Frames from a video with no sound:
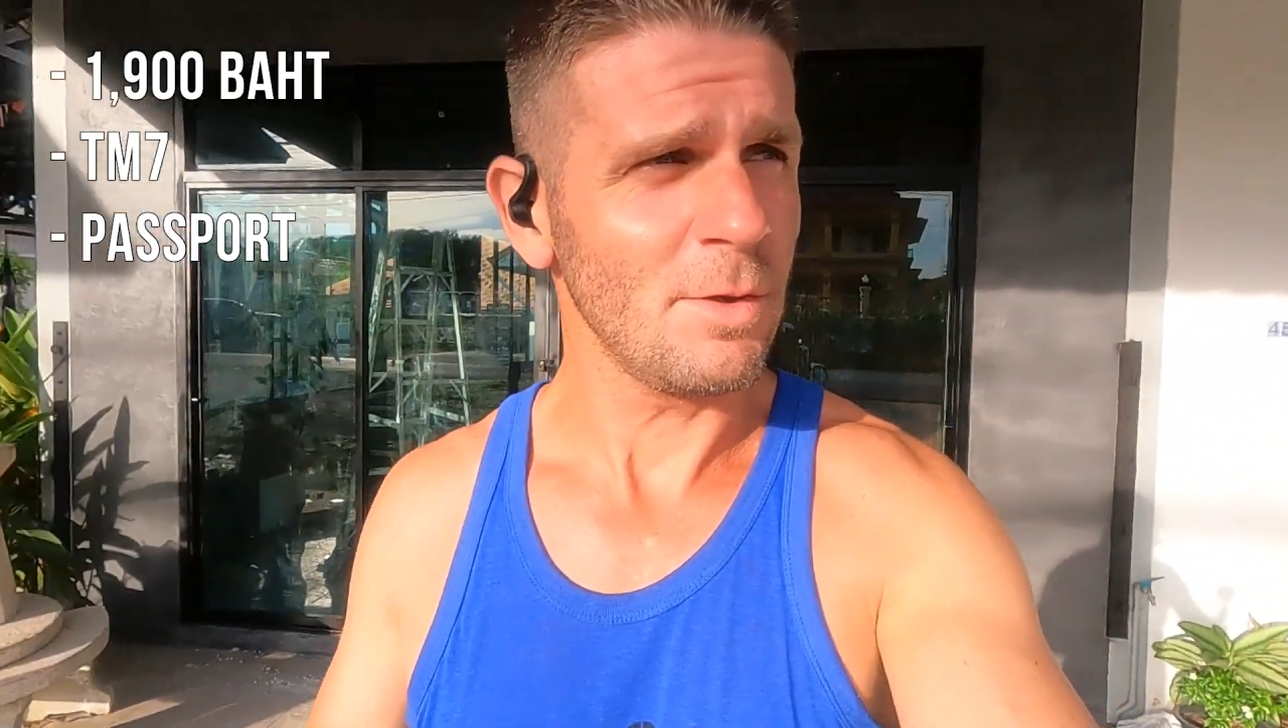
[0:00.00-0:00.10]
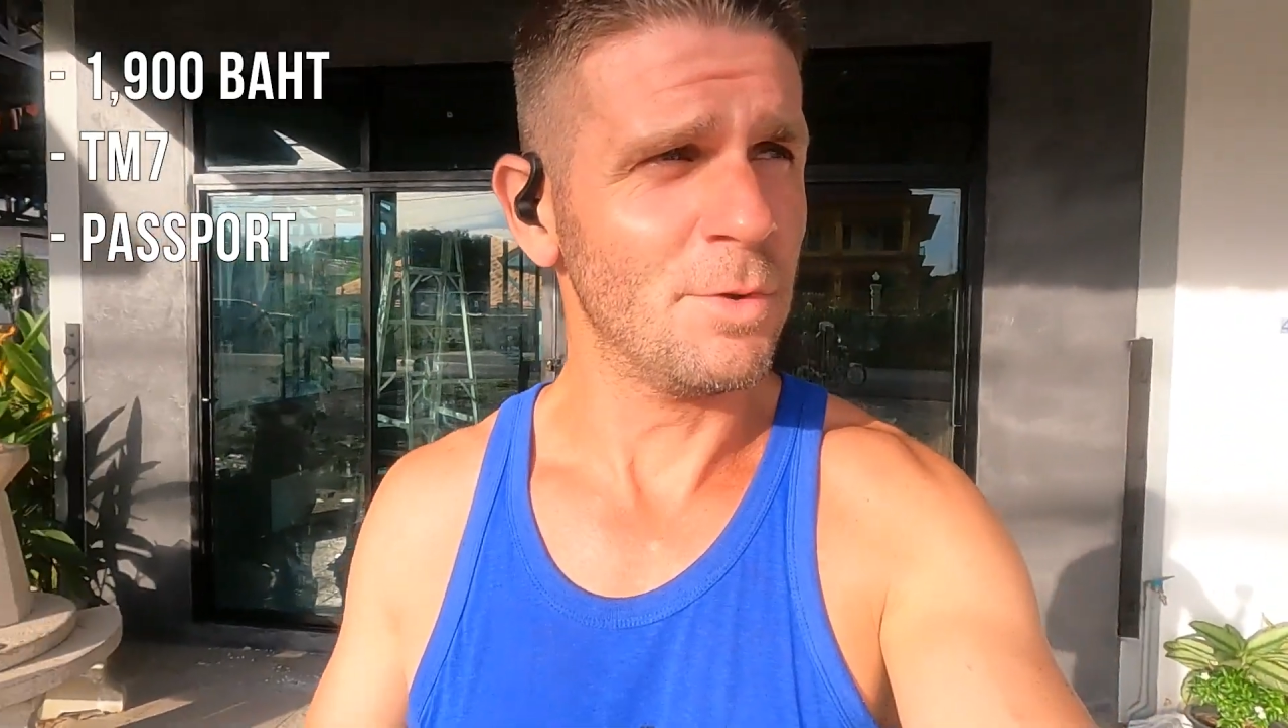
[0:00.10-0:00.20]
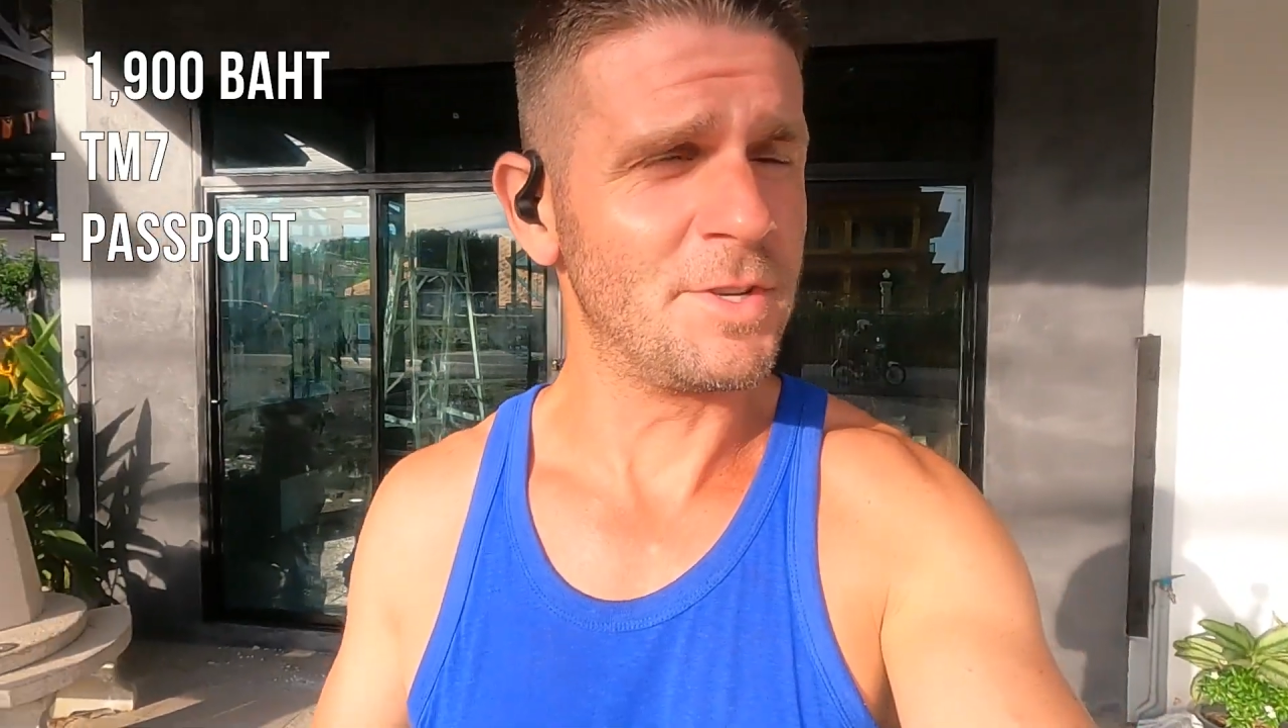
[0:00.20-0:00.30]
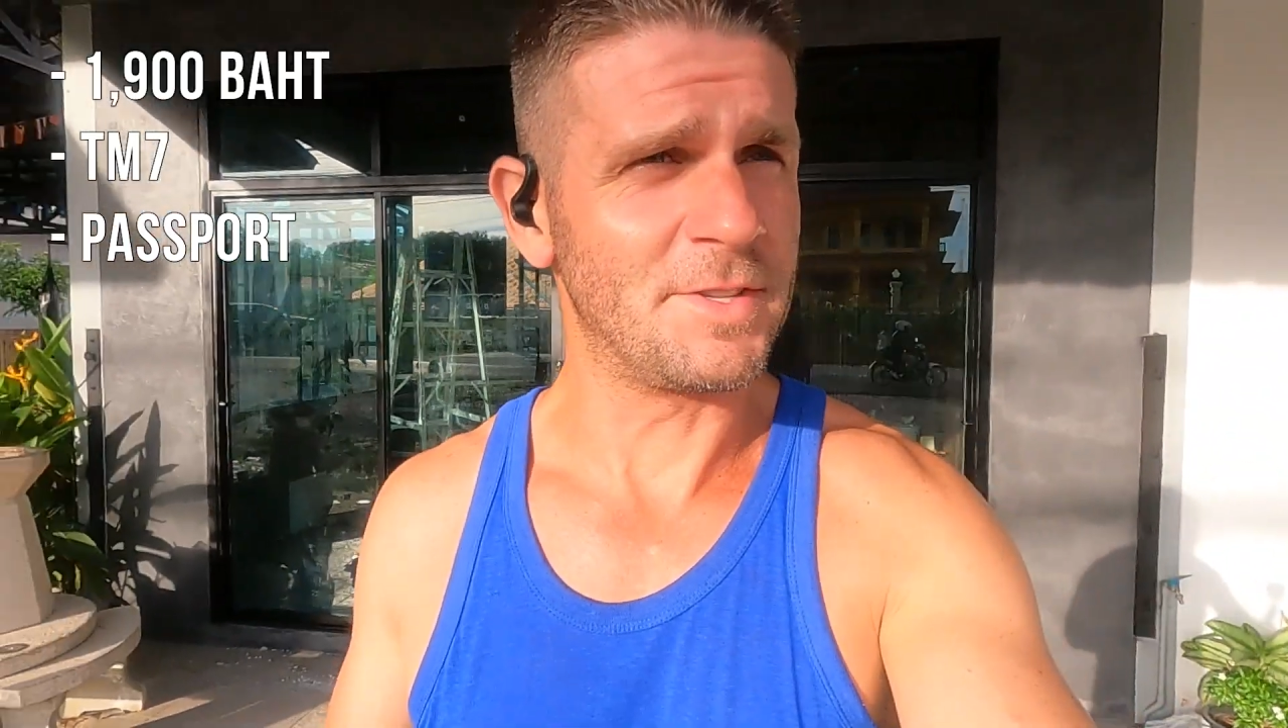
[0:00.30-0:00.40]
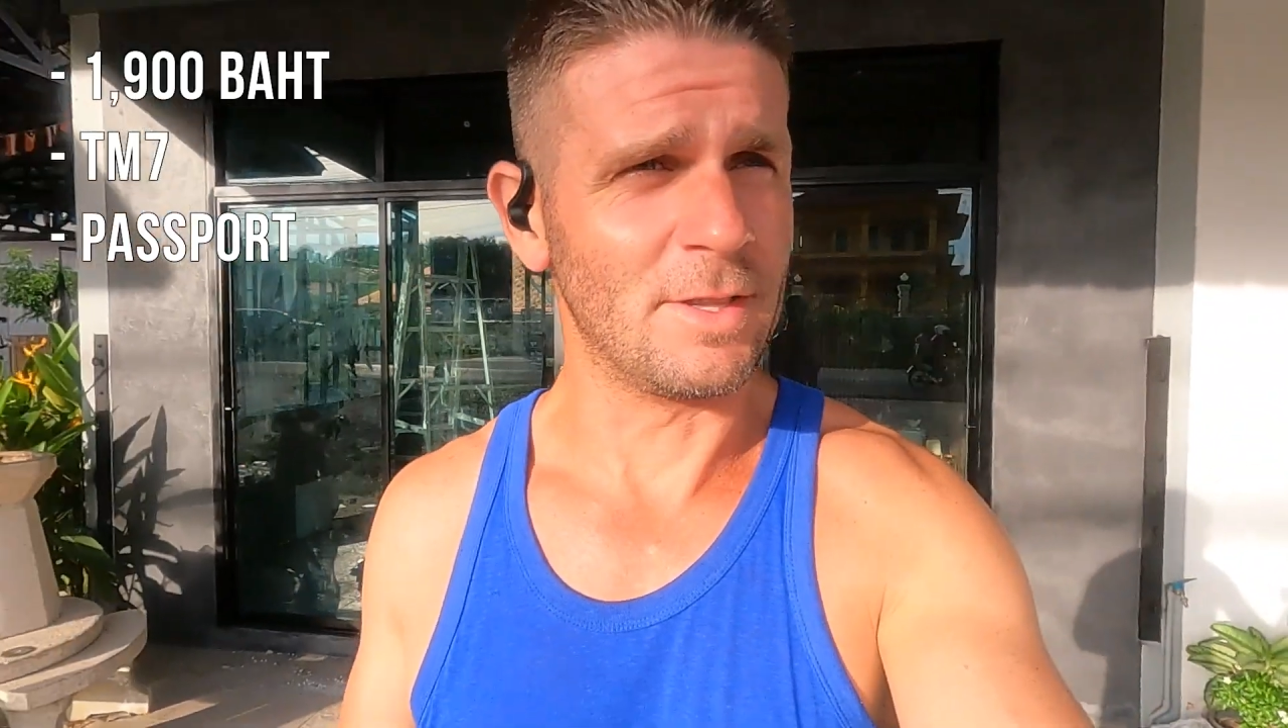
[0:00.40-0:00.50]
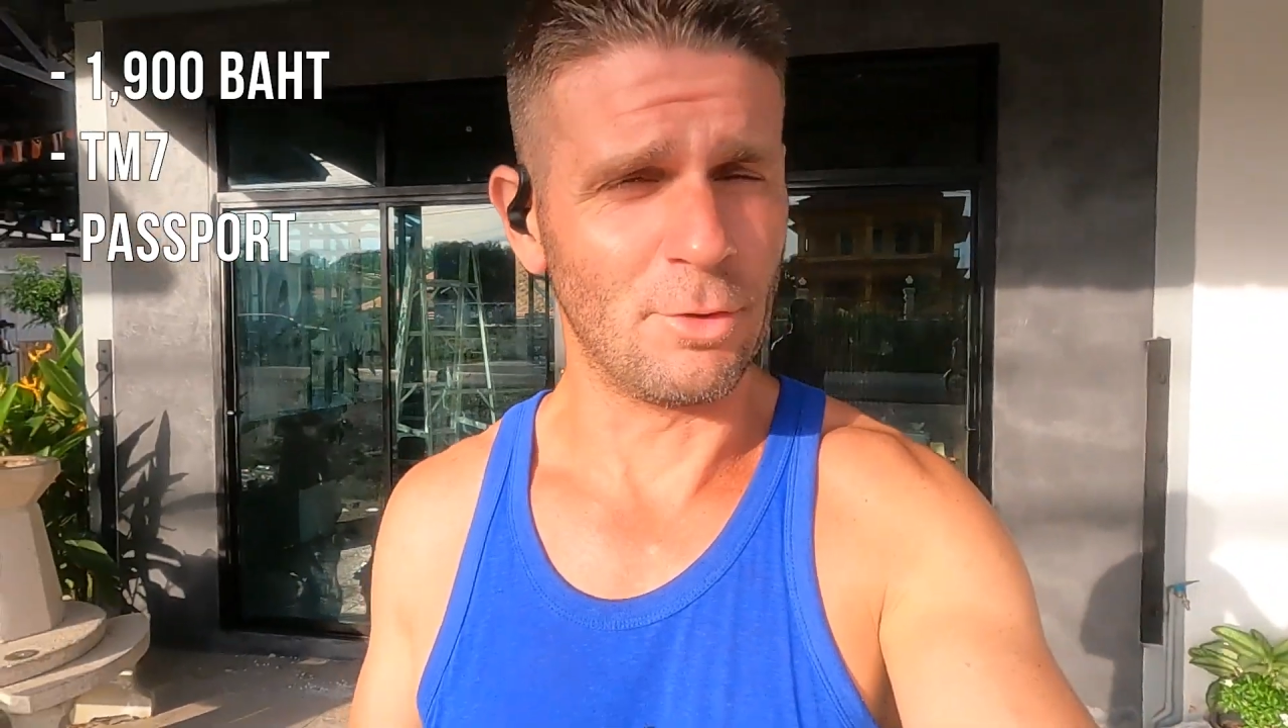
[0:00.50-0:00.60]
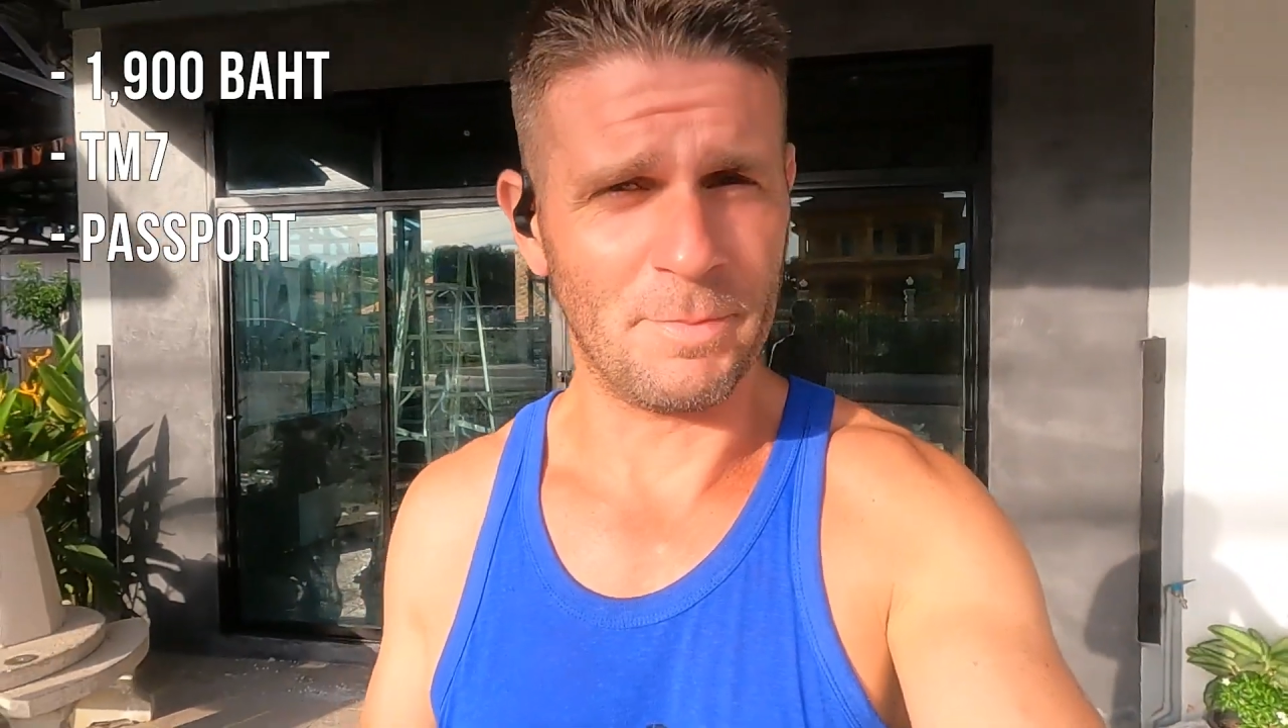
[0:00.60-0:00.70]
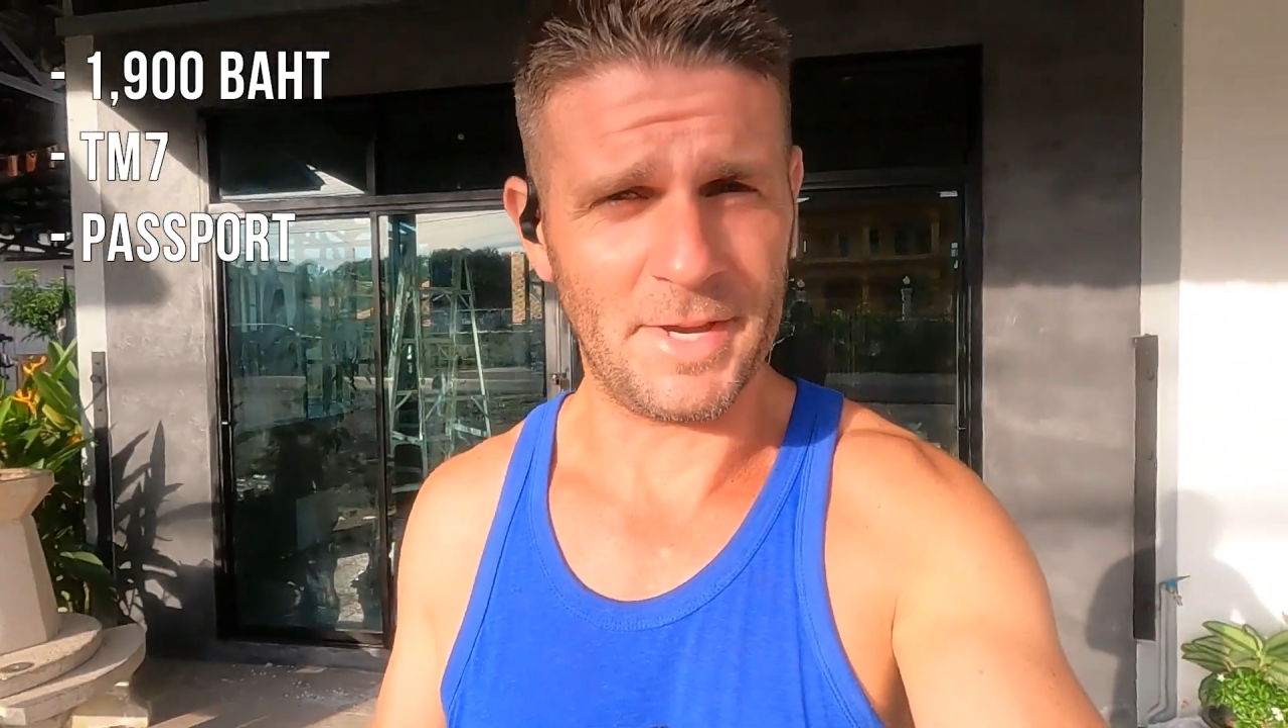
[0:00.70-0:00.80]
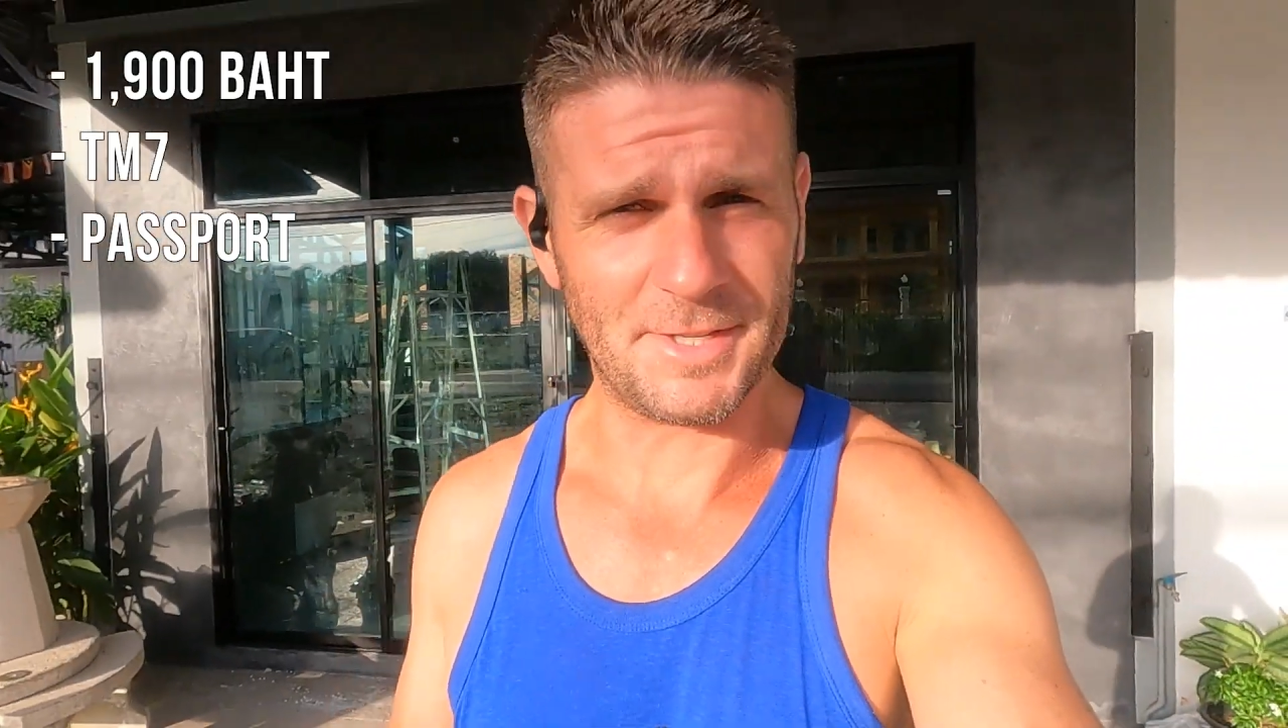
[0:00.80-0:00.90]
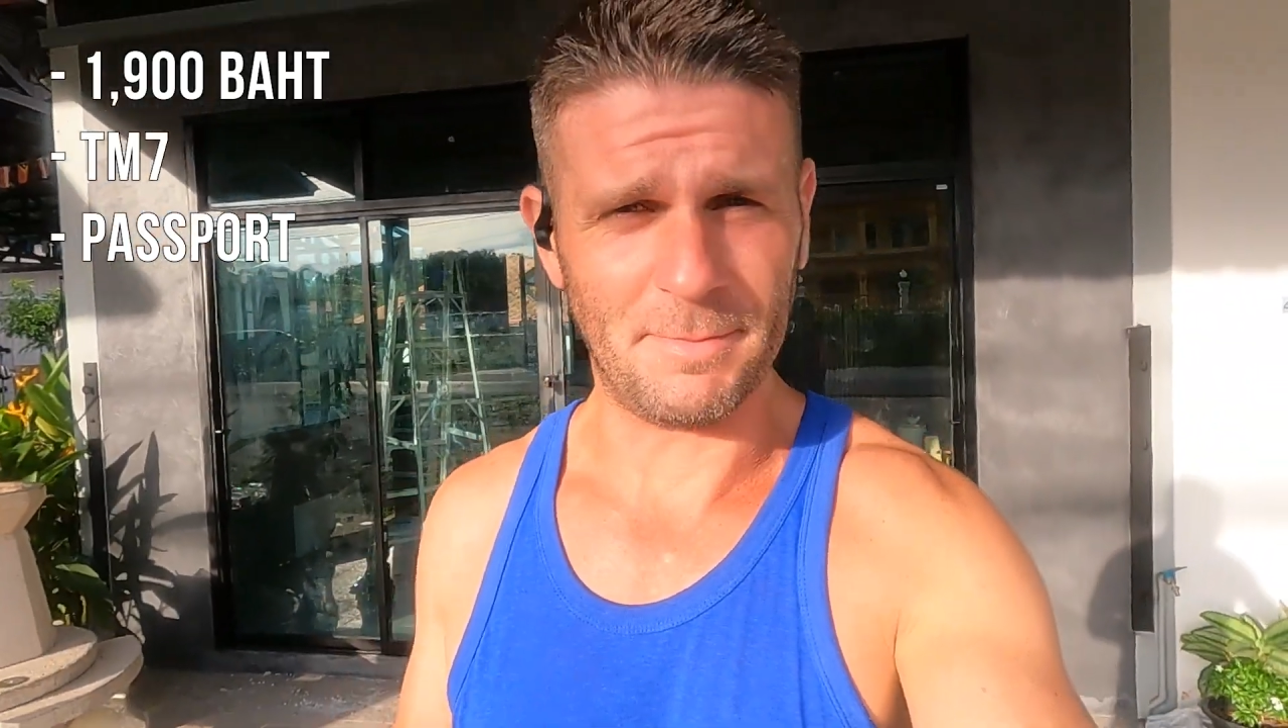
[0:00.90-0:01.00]
which is the little
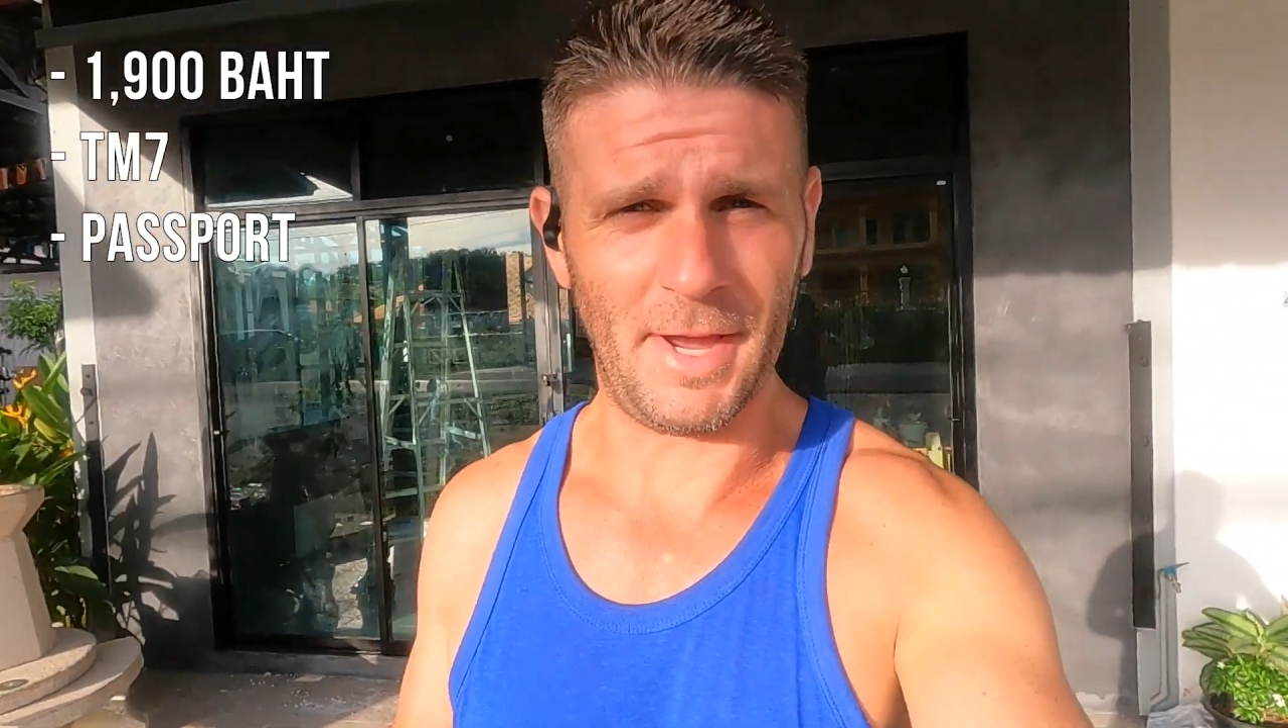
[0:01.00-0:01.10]
piece of